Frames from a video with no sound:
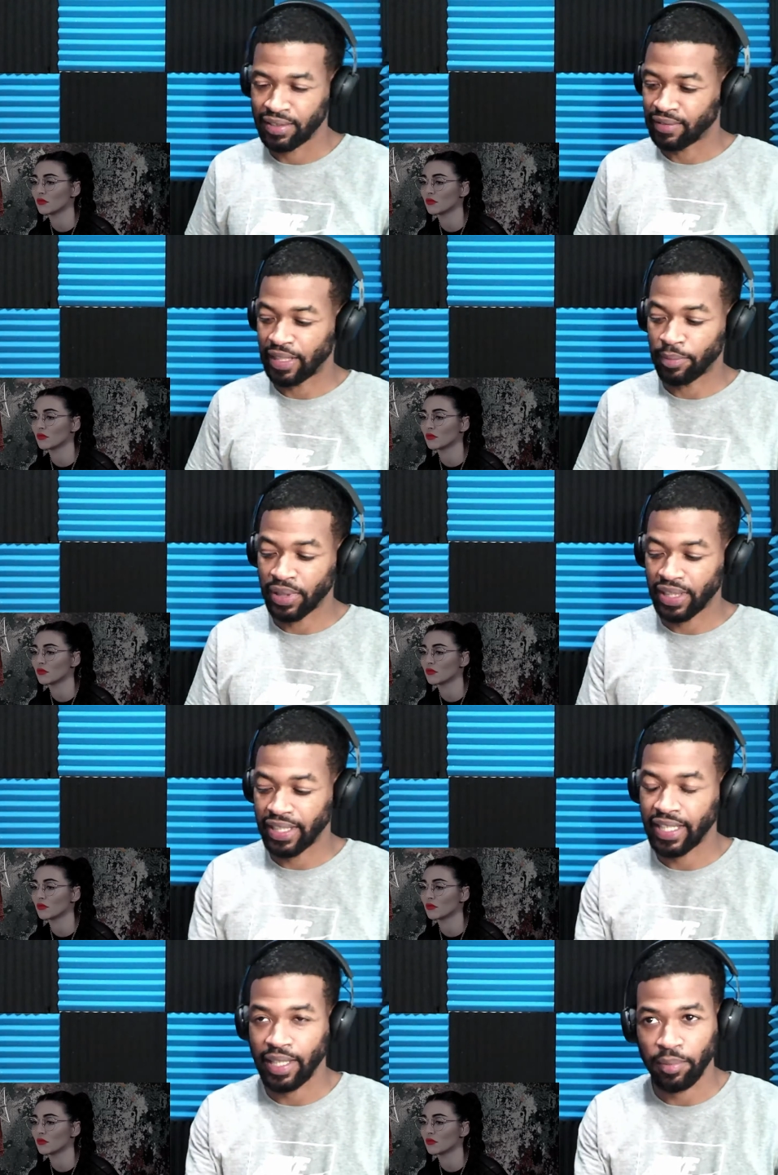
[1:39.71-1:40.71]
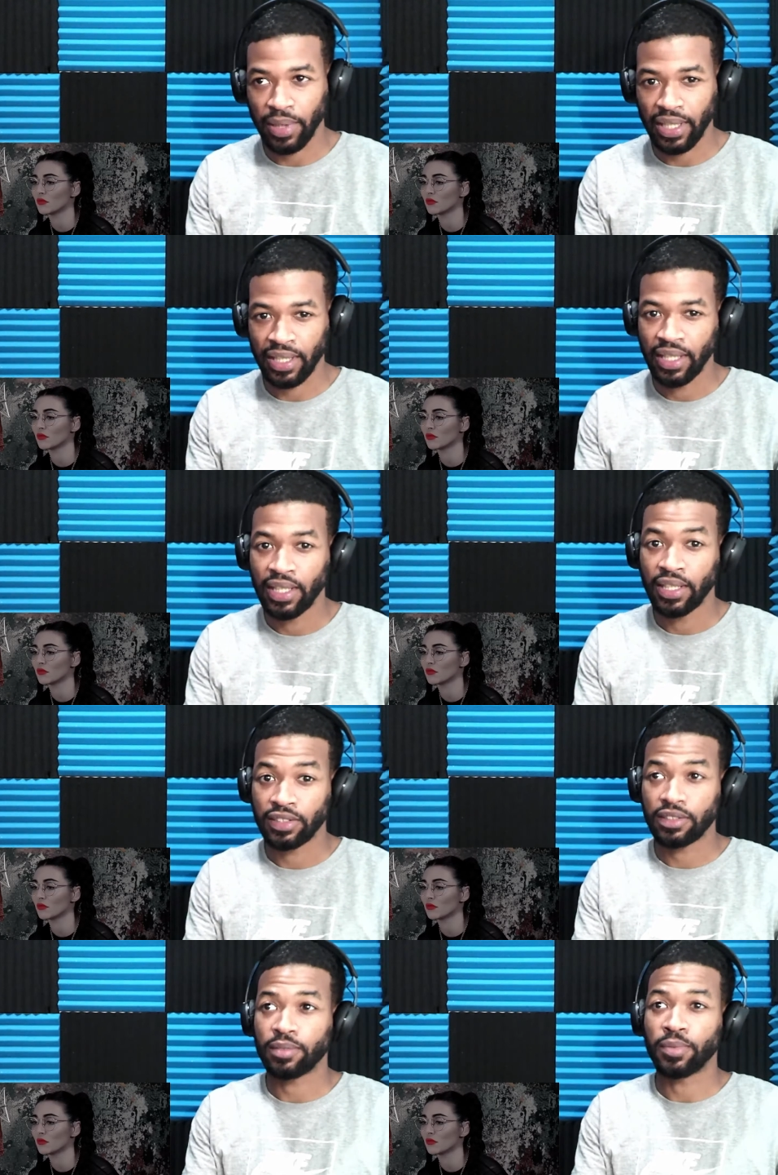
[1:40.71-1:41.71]
Speaker 1: that money can't buy
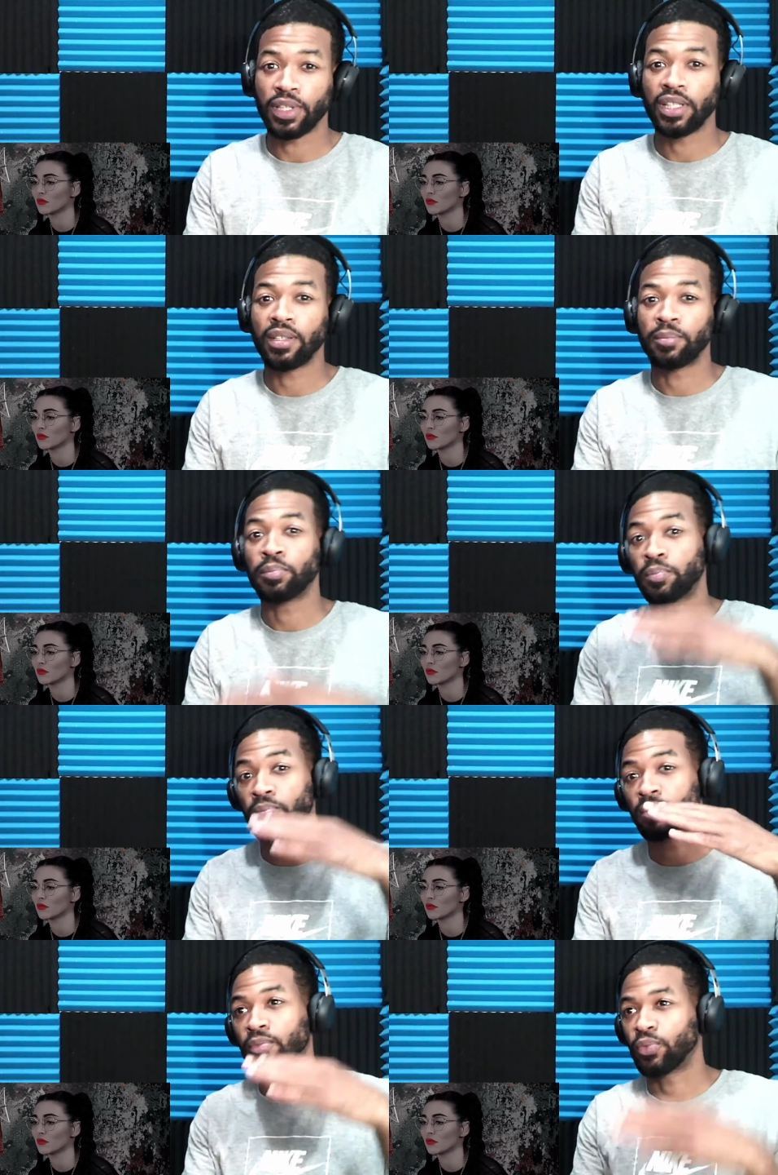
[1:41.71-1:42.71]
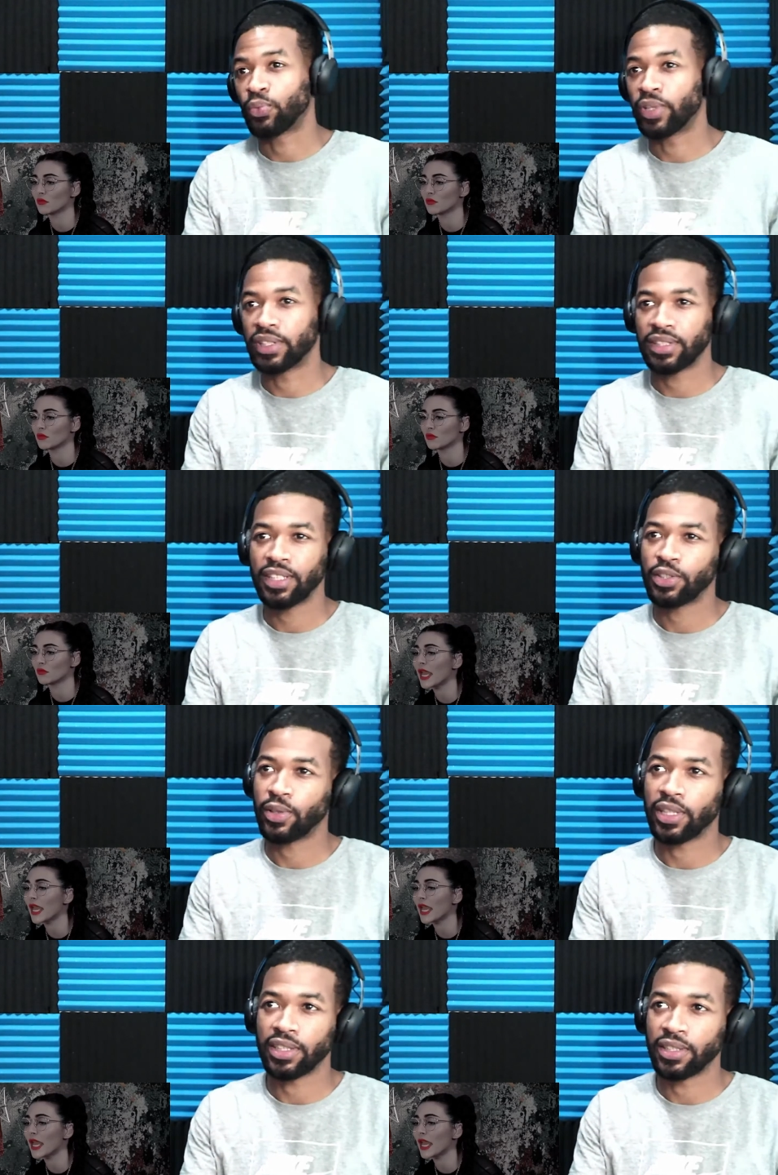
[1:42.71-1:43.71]
to become rich. That's
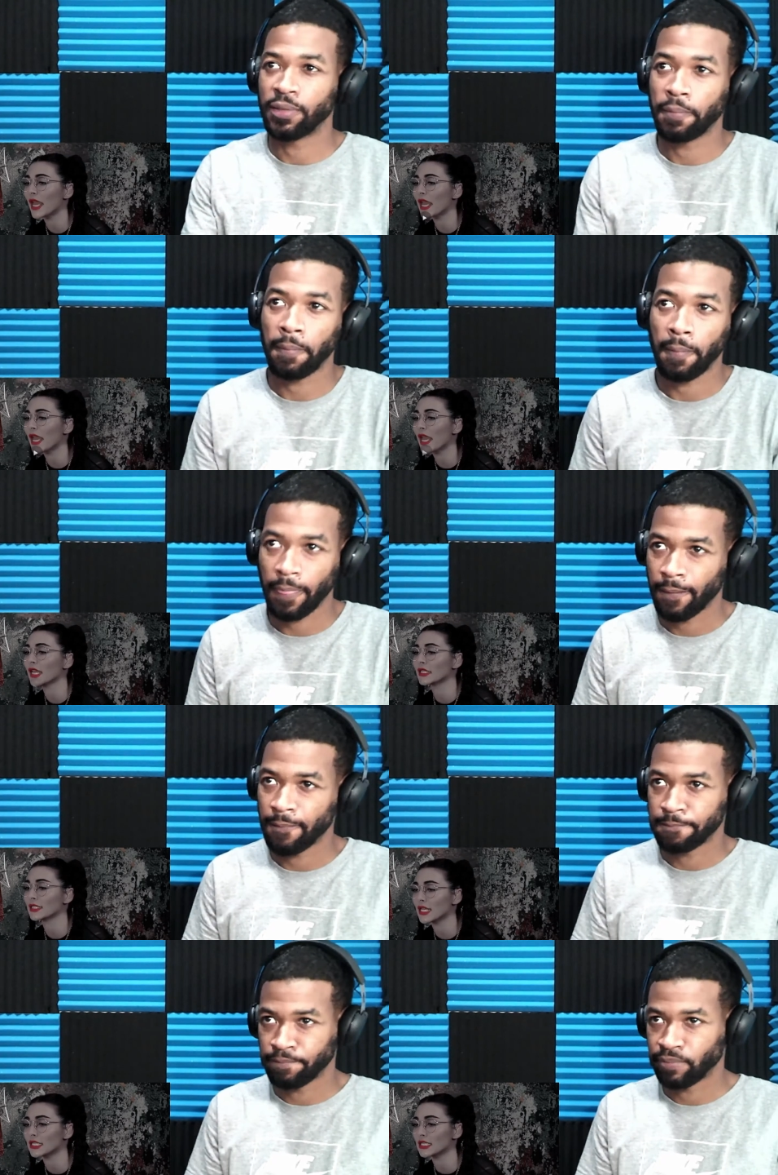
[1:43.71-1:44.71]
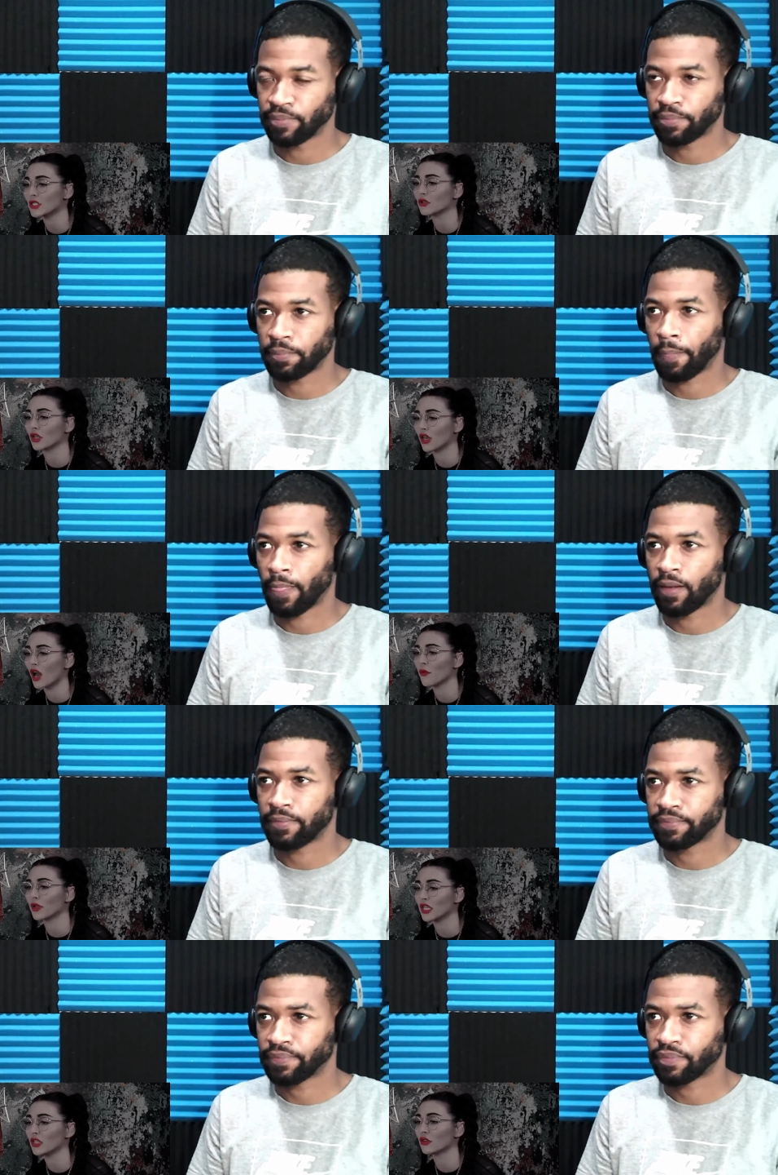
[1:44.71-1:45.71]
crazy.
Speaker 2: Pay attention to the
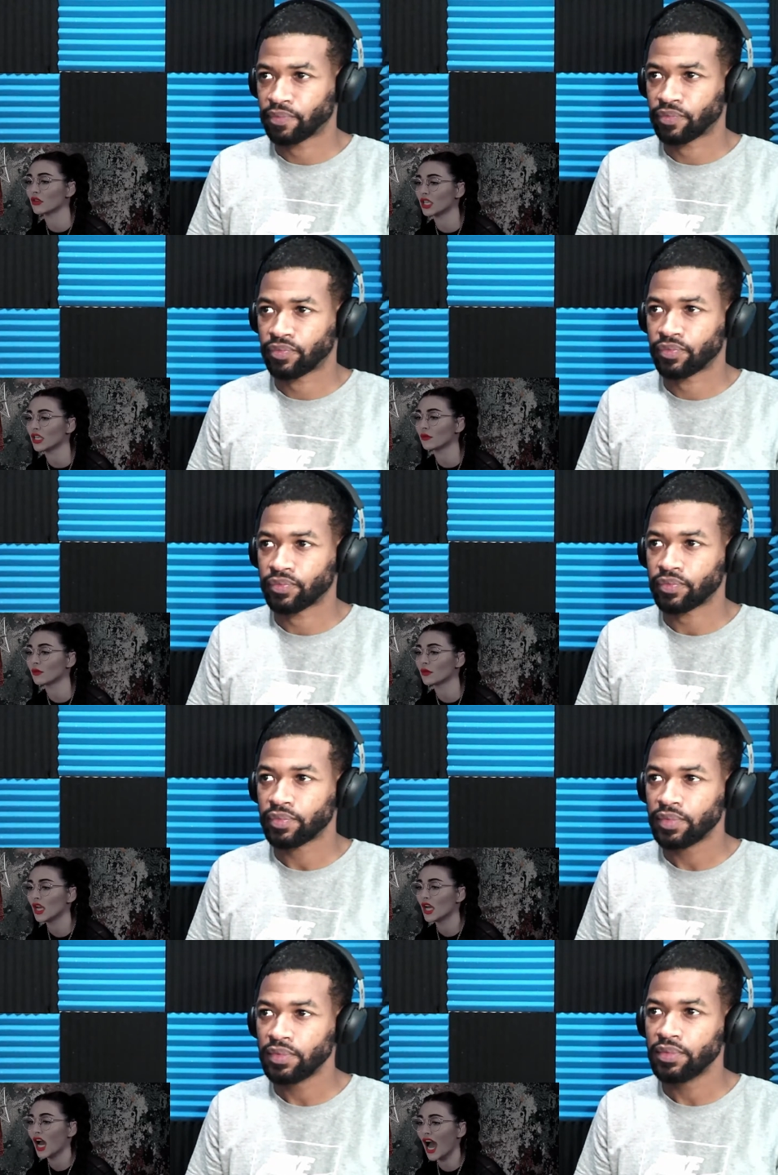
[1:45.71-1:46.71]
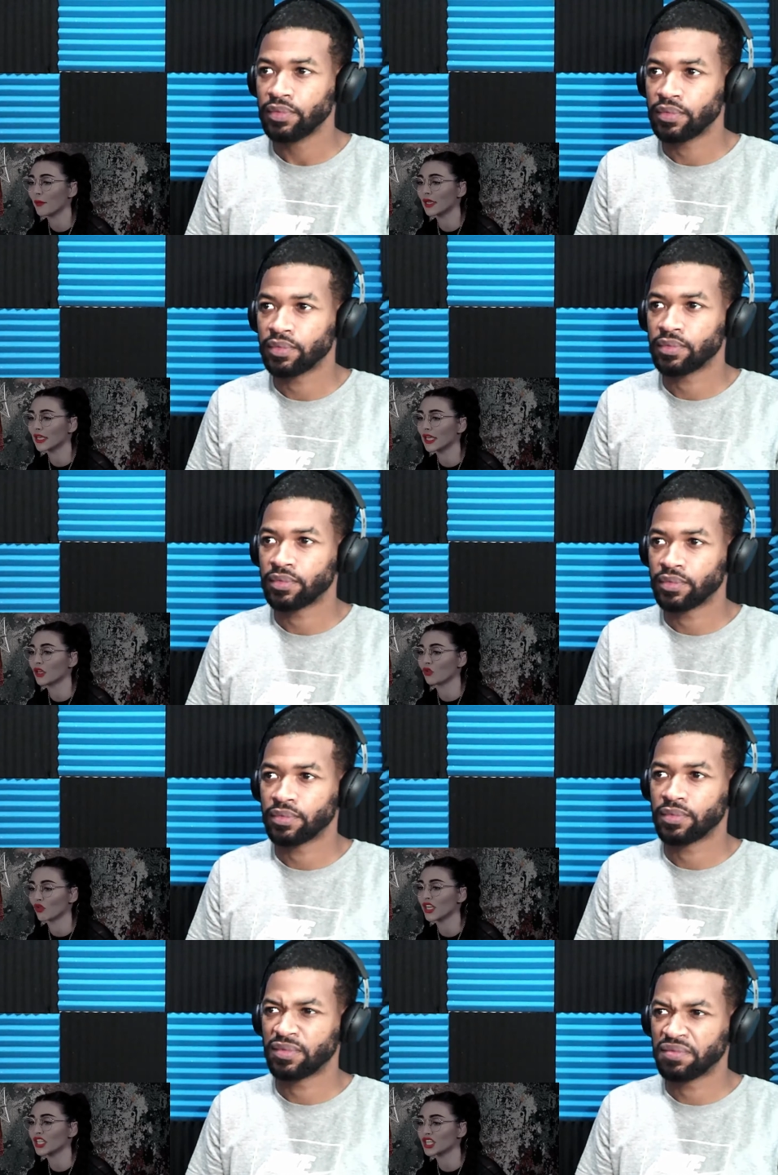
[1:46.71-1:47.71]
company you keep. I will be
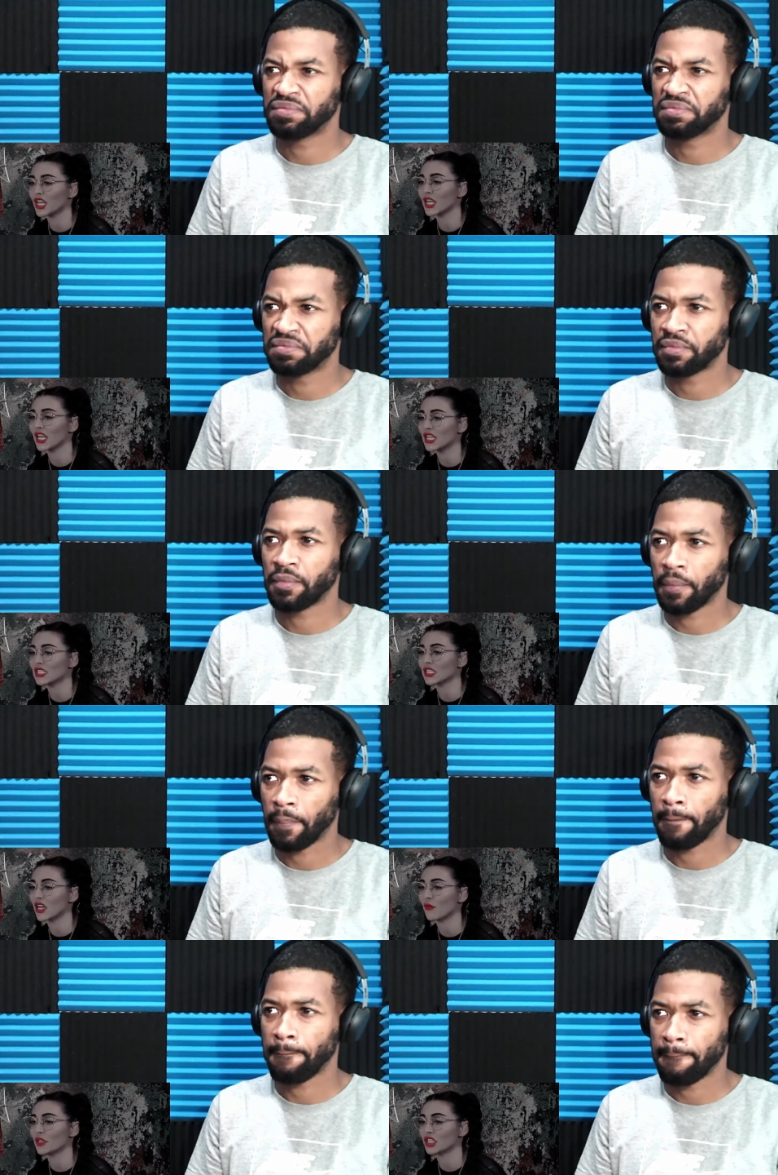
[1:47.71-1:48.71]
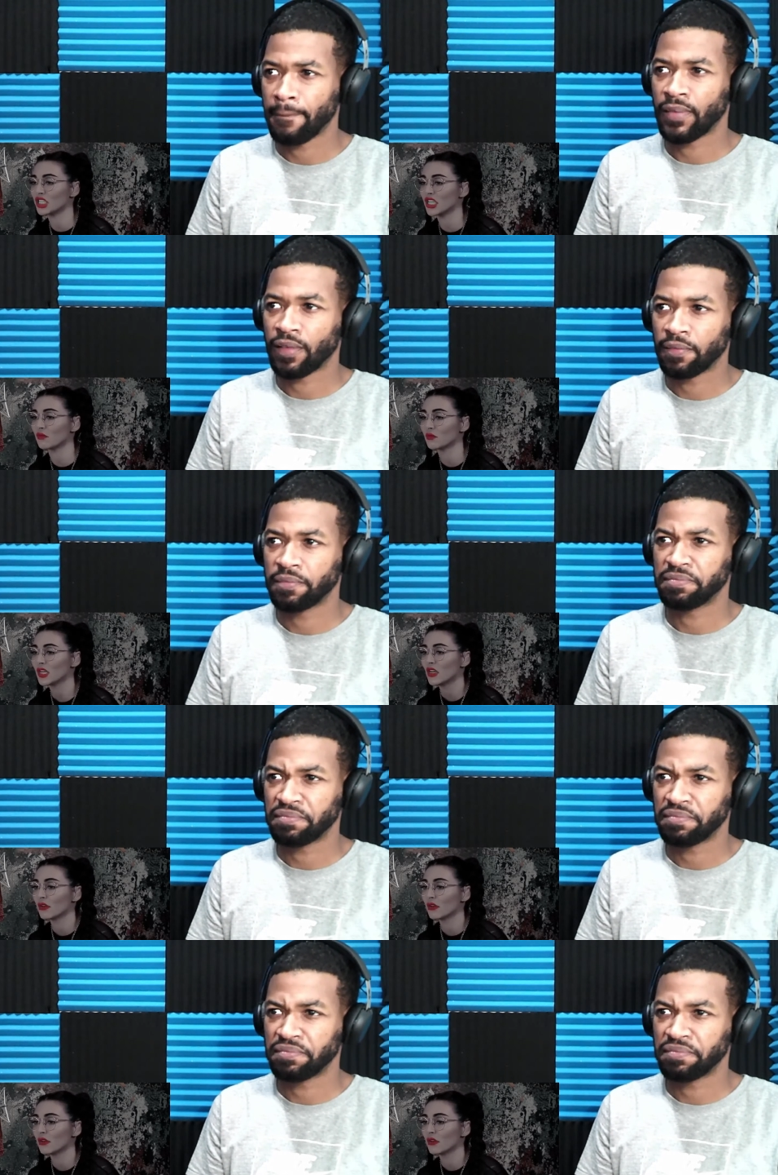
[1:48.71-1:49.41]
getting rich and it isn't coming cheap.